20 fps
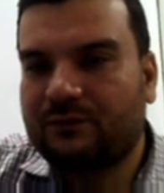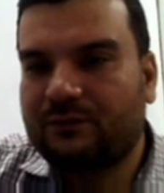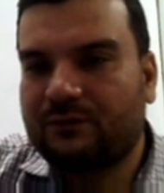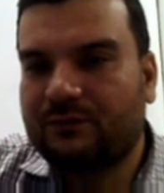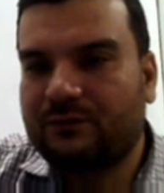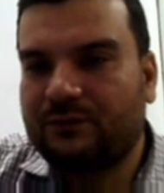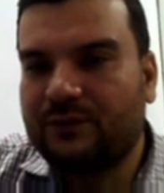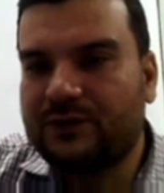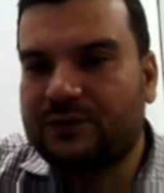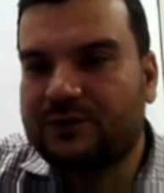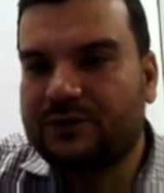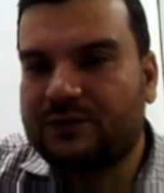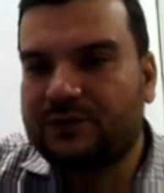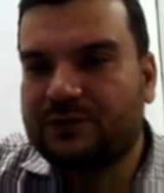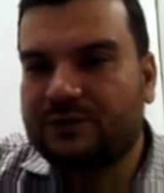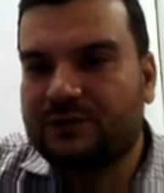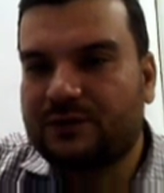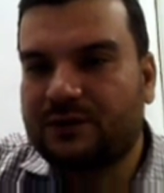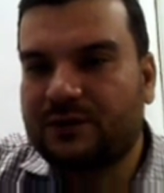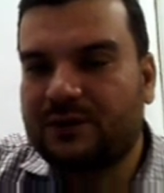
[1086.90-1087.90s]

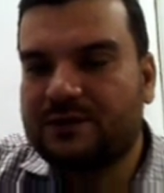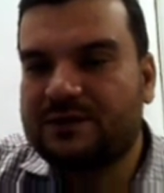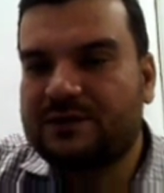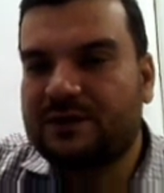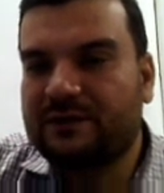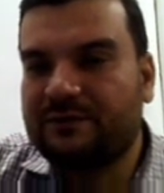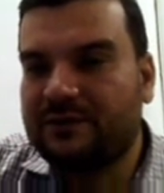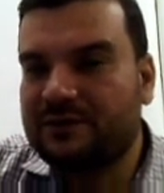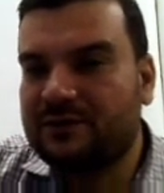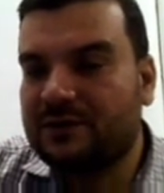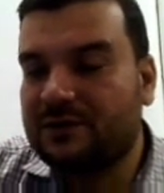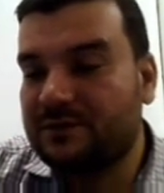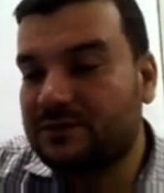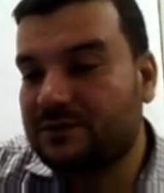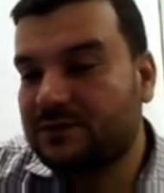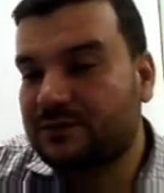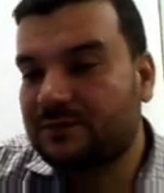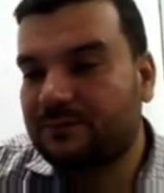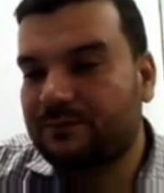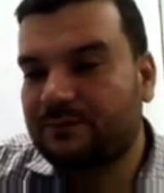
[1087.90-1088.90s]
fish in 7
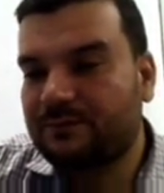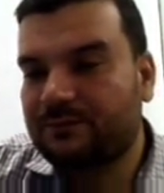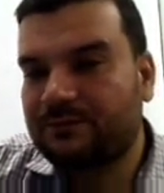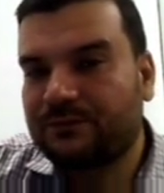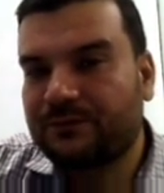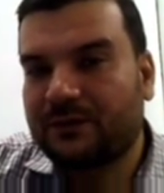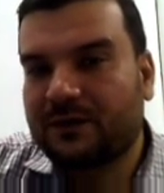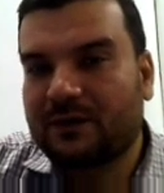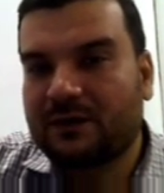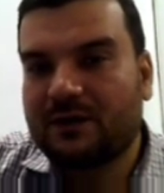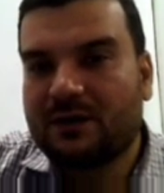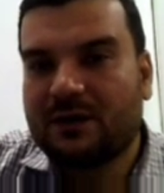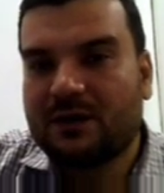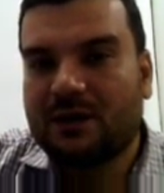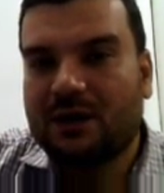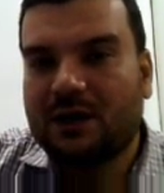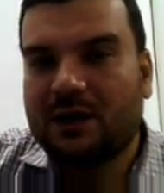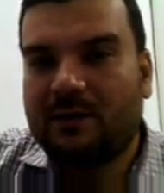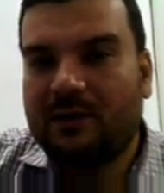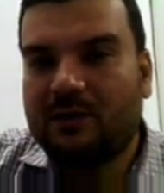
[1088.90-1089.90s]
trips.
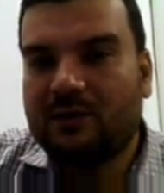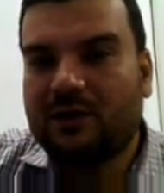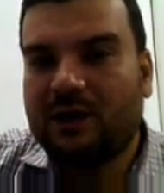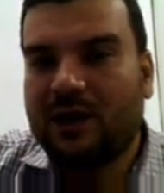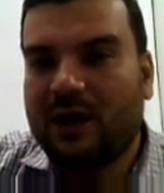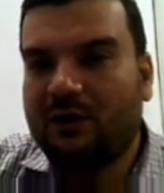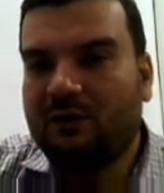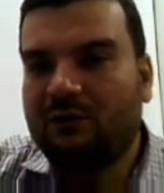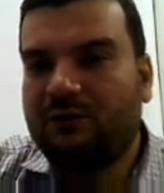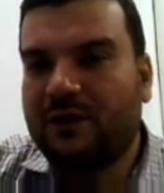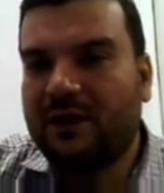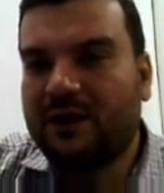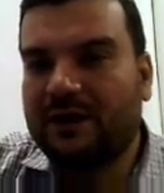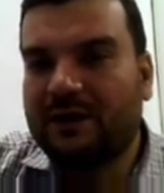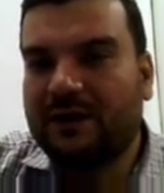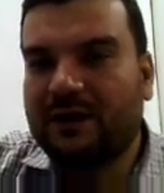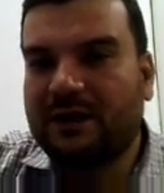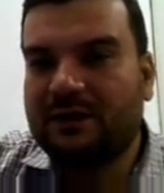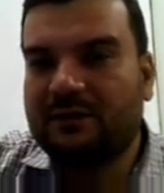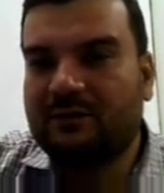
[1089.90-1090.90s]
About how
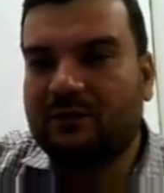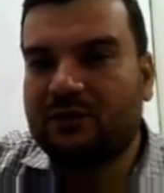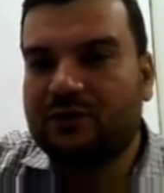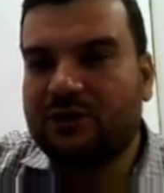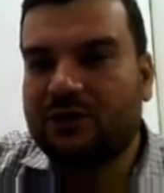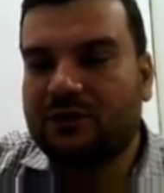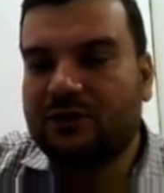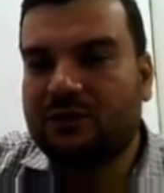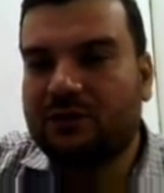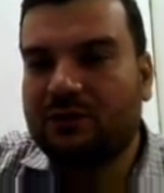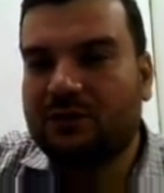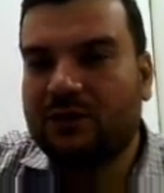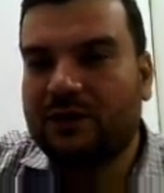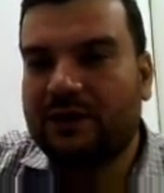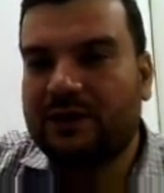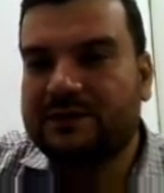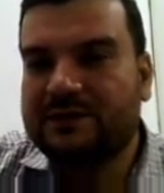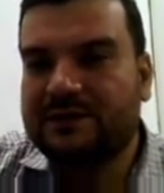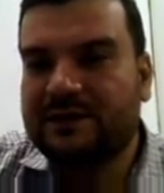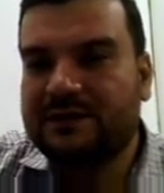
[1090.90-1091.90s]
far can a motor go
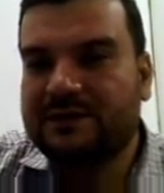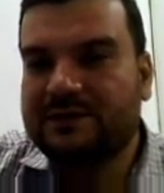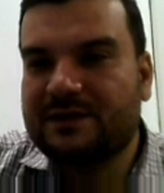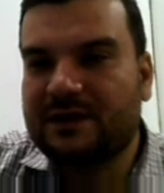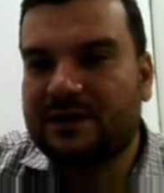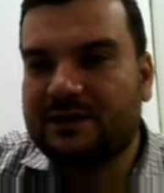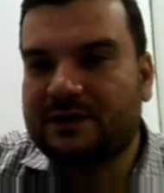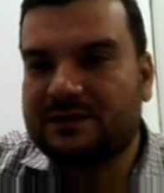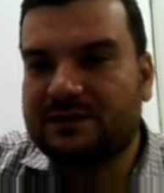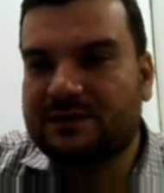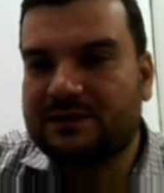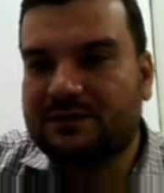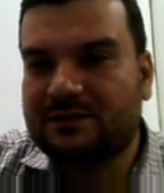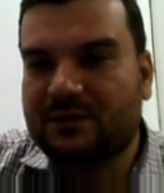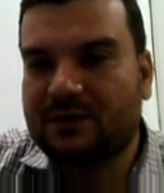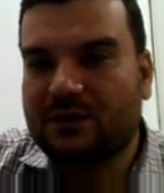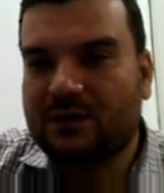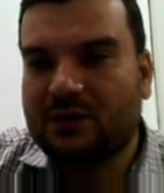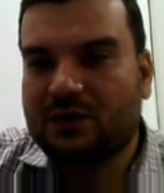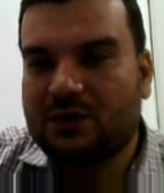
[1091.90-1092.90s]
in 6 hours?
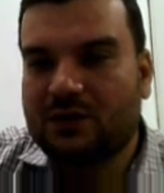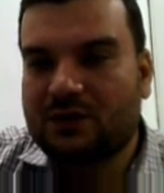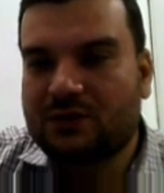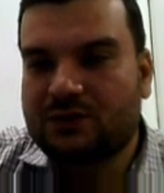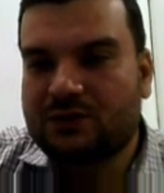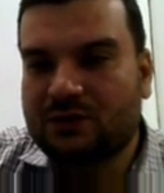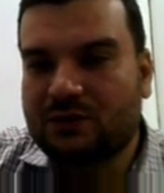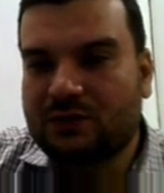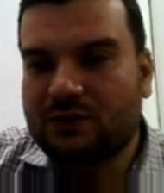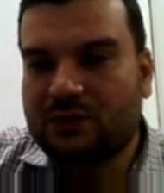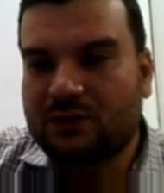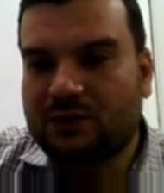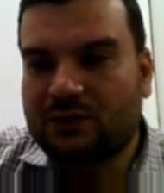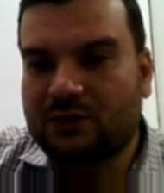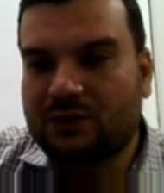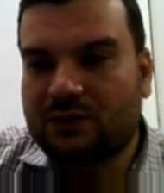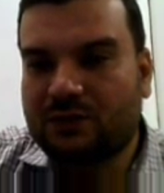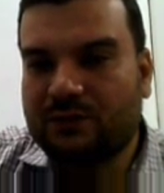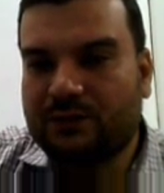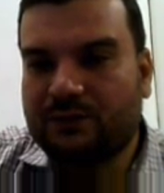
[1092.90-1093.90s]

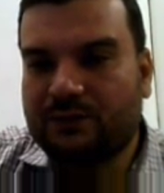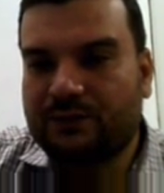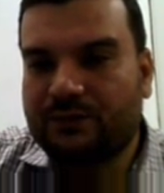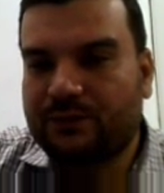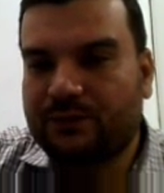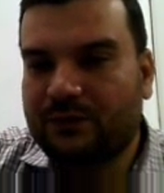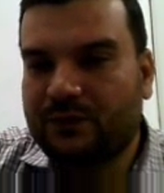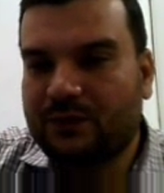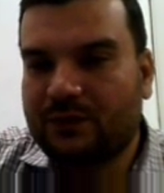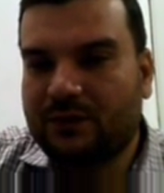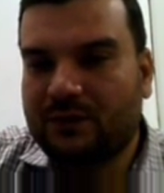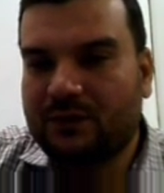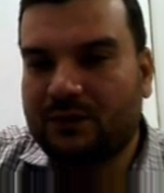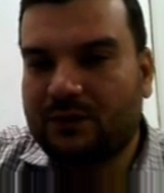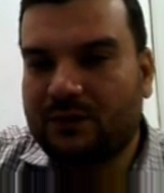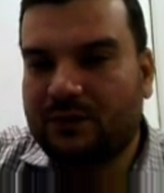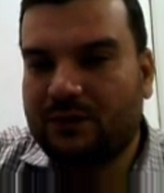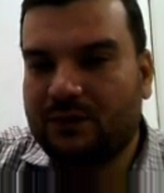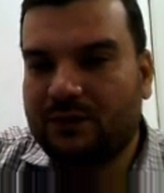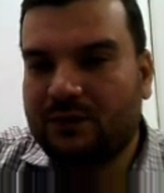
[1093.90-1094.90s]
So
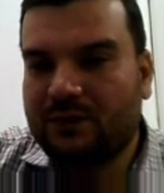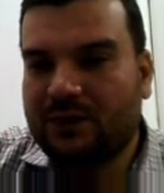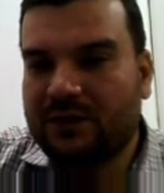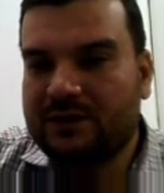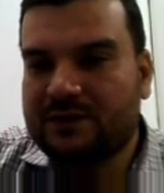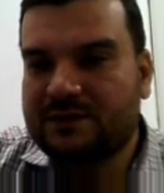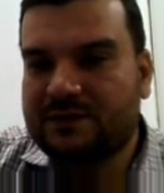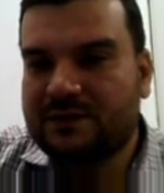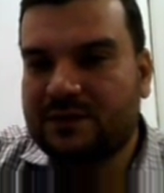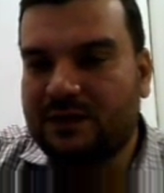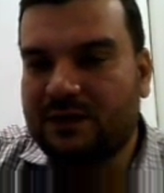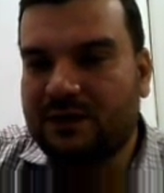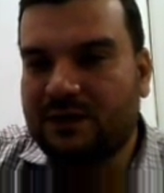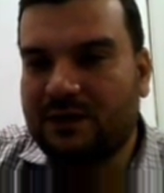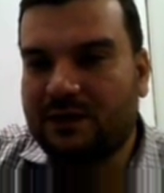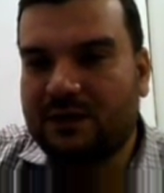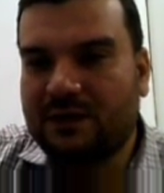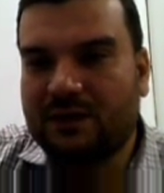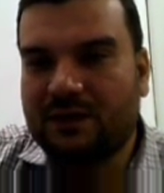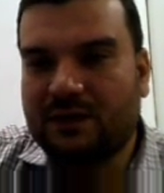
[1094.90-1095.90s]
you can
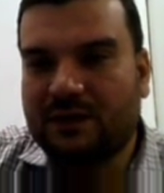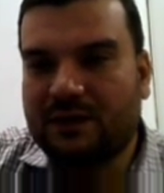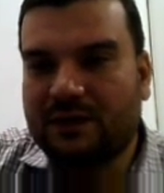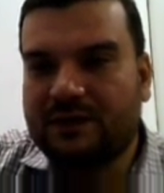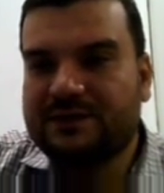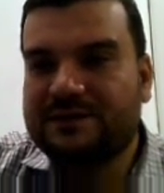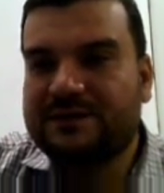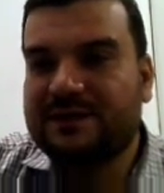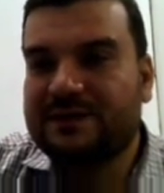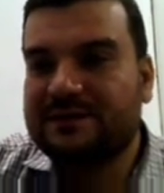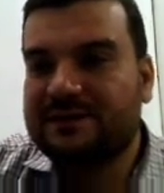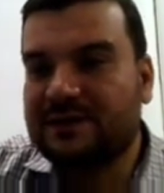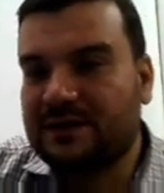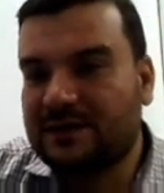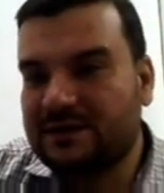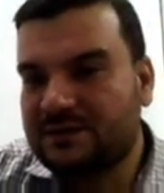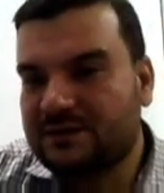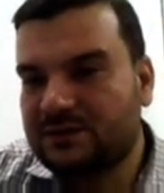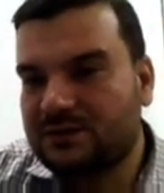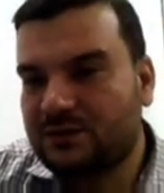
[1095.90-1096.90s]
say in 6
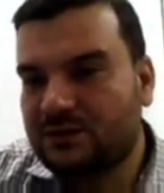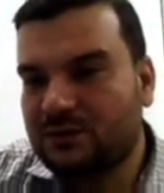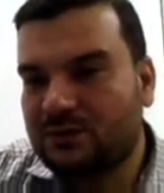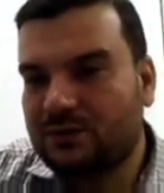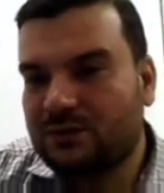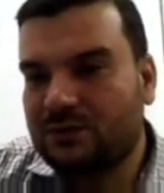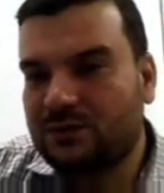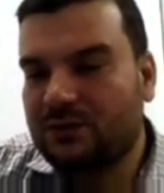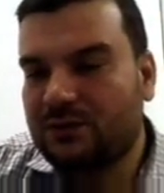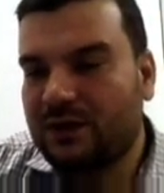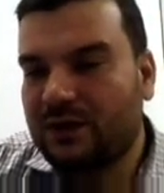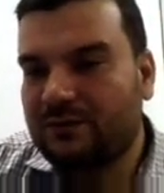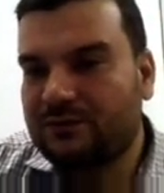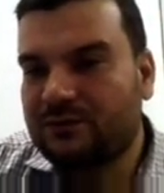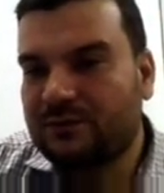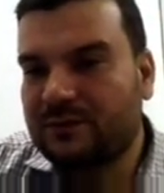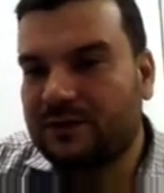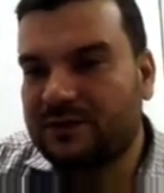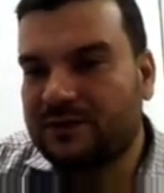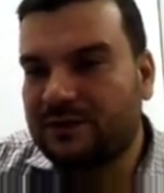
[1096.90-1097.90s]
hours, so you have
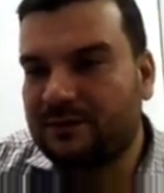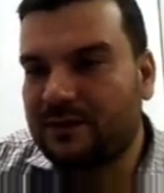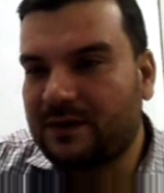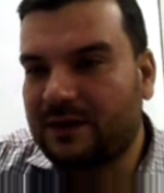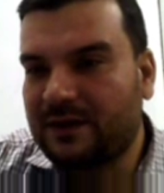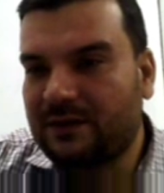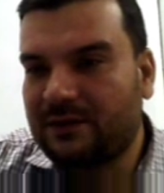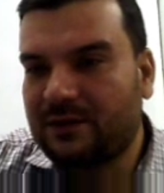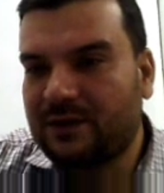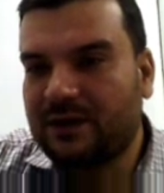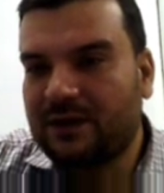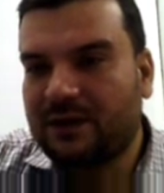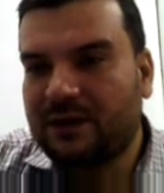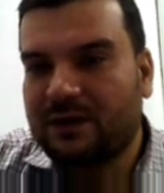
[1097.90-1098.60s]
to multiply. Okay,